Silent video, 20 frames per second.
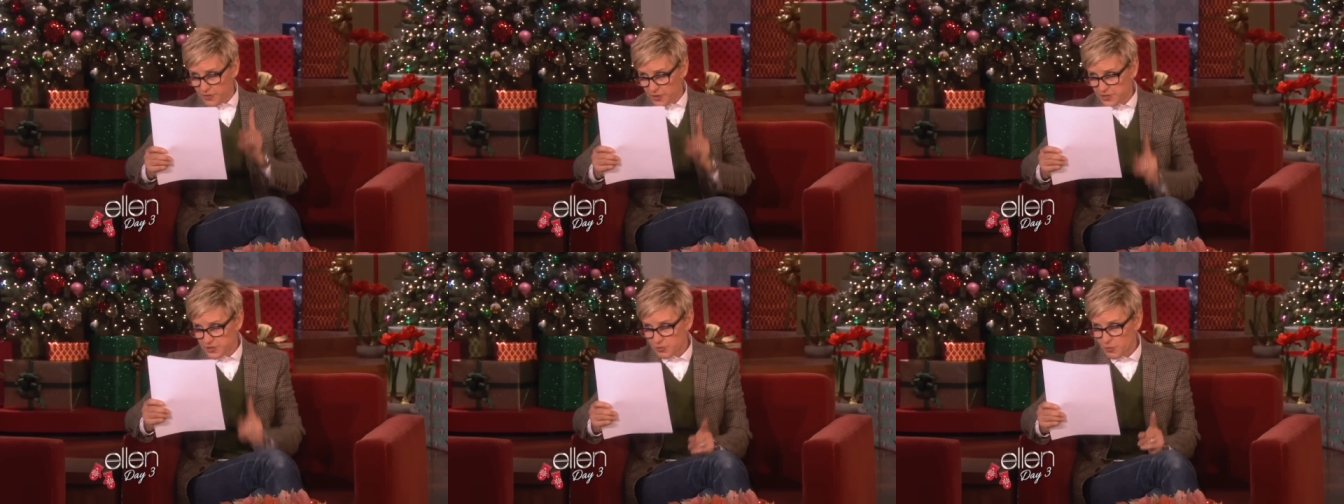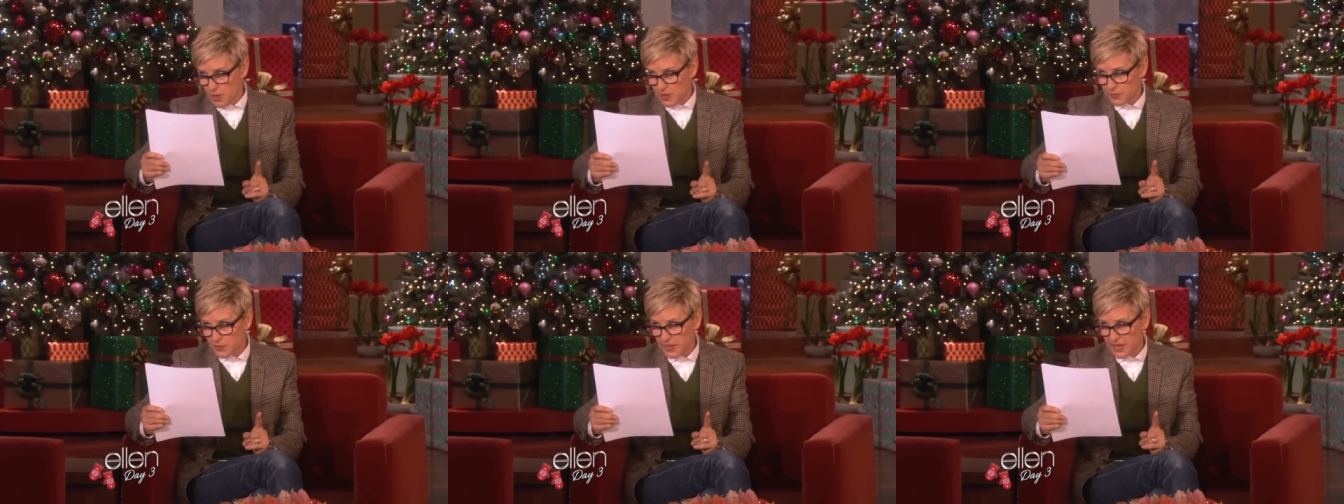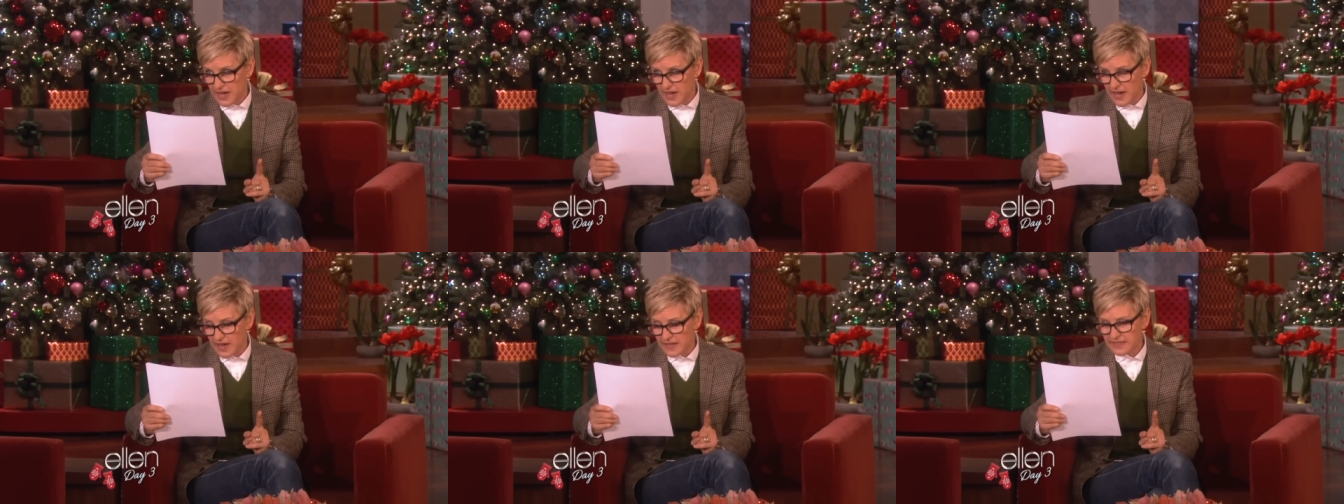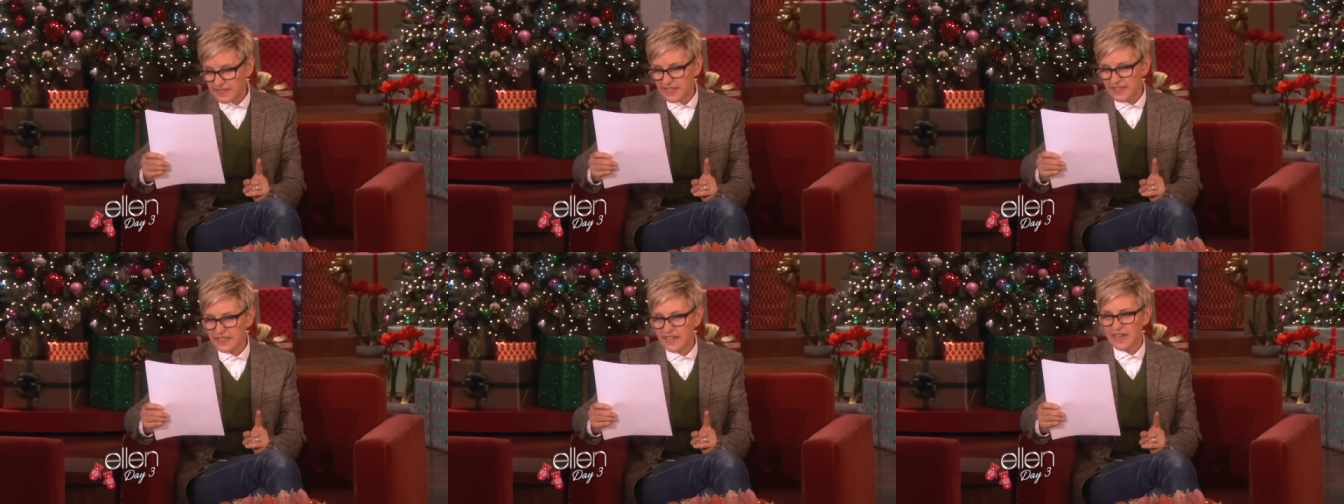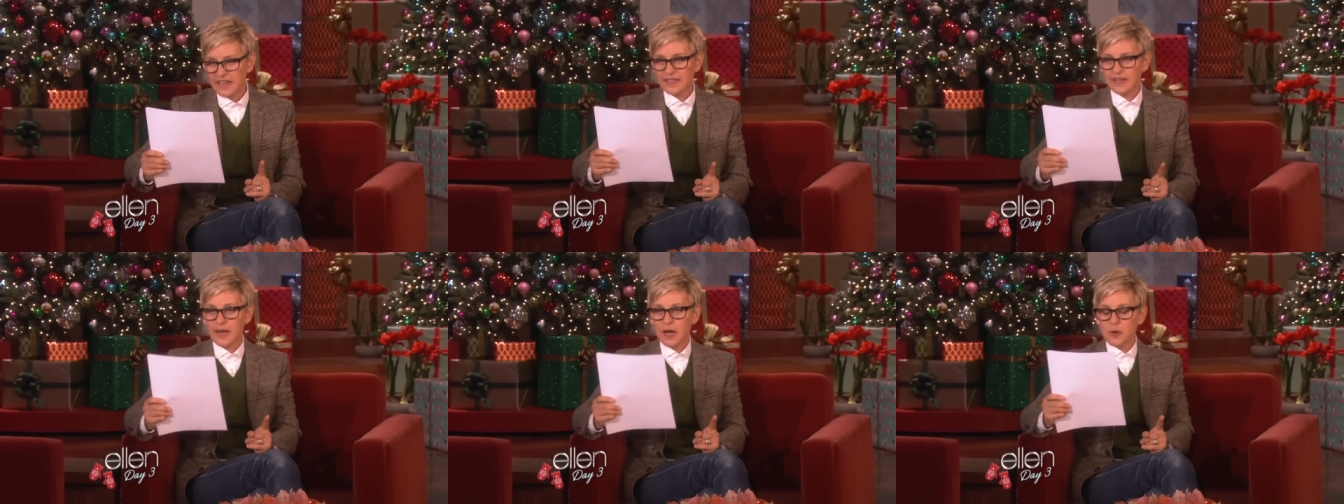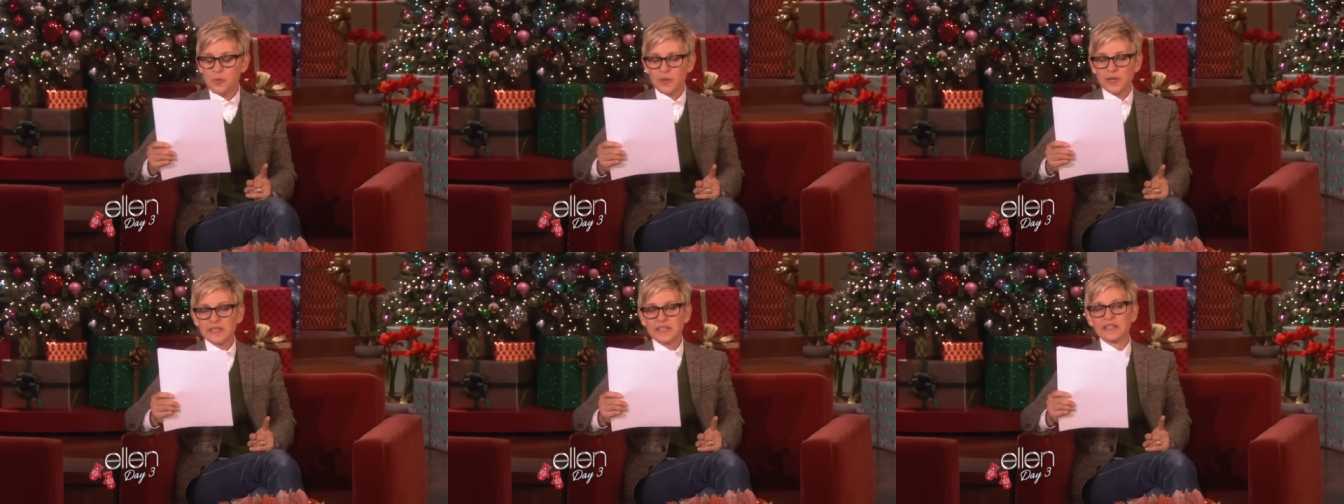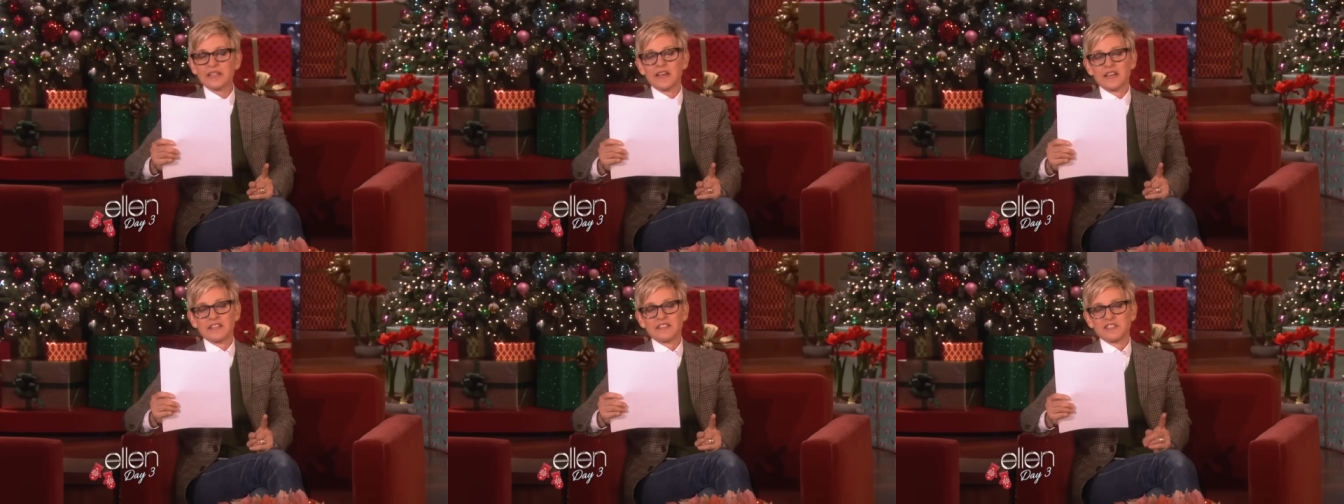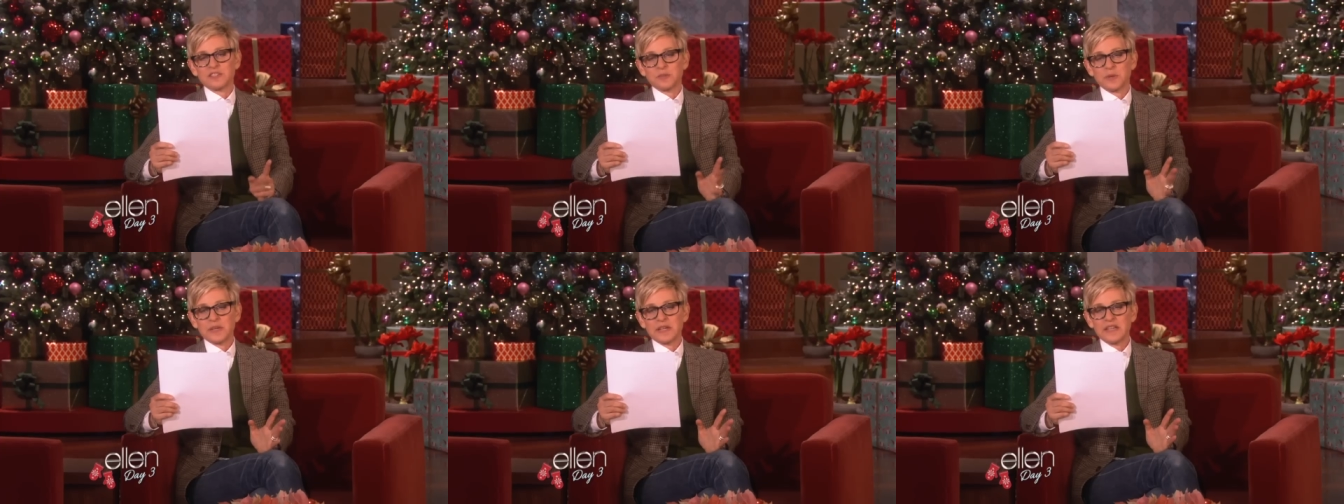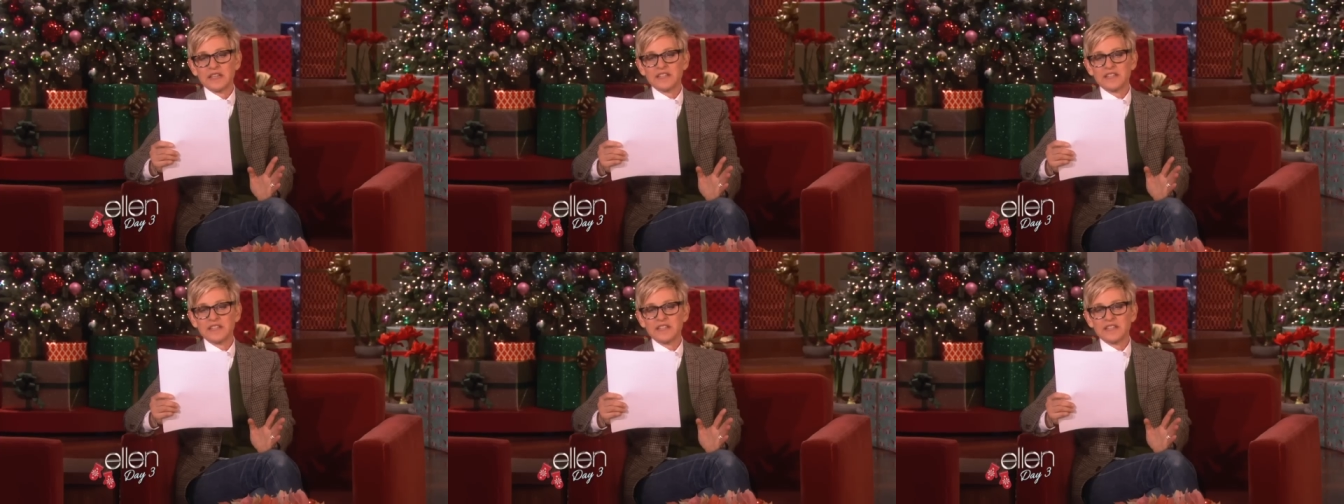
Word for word: first one we got, and I, I, really like this one.